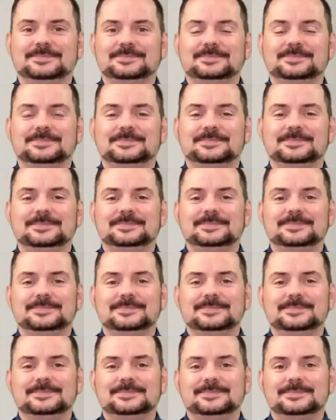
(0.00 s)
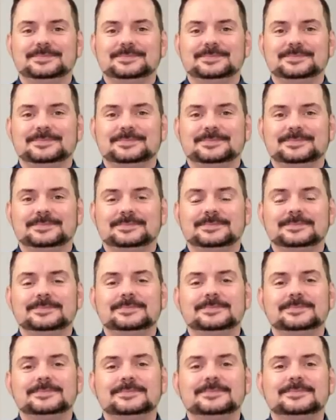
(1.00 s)

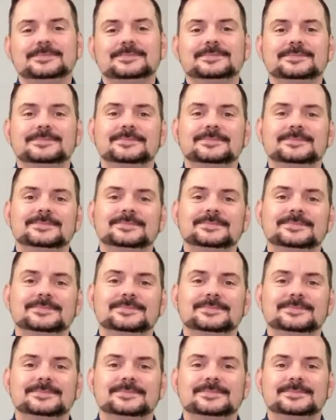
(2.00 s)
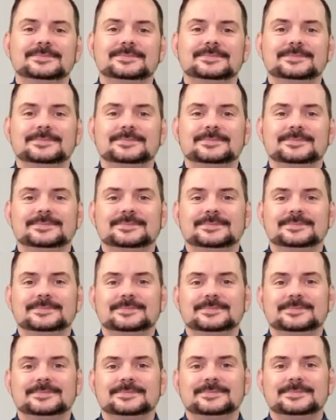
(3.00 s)

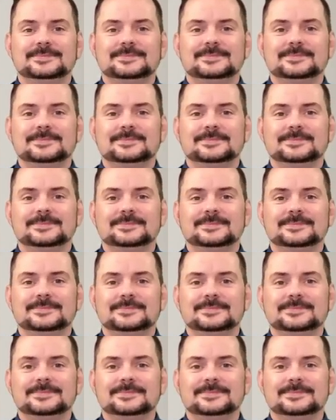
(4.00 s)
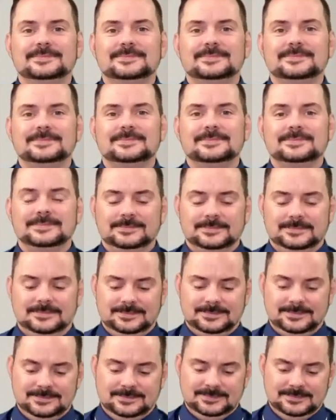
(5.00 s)

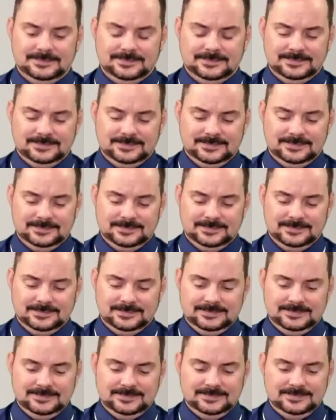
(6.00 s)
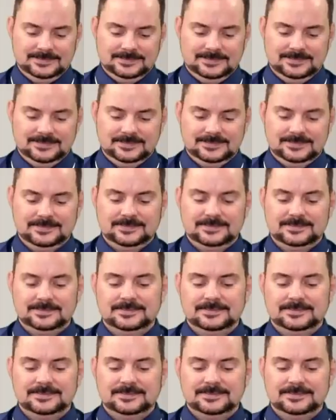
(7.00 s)
(no one is talking)